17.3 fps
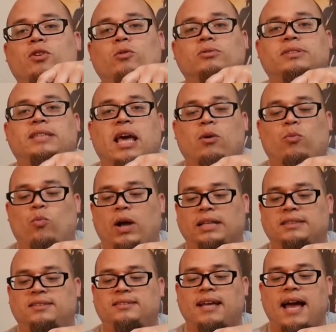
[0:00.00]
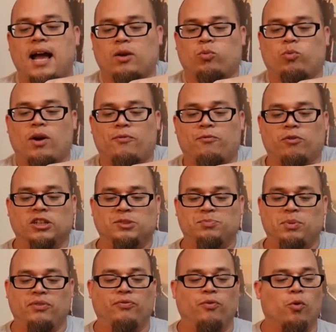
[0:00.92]
used that wet sock reference
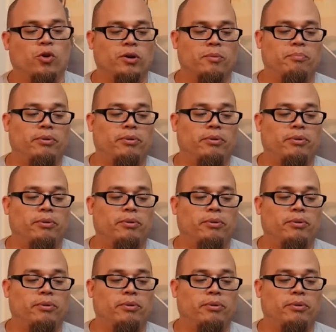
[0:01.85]
before,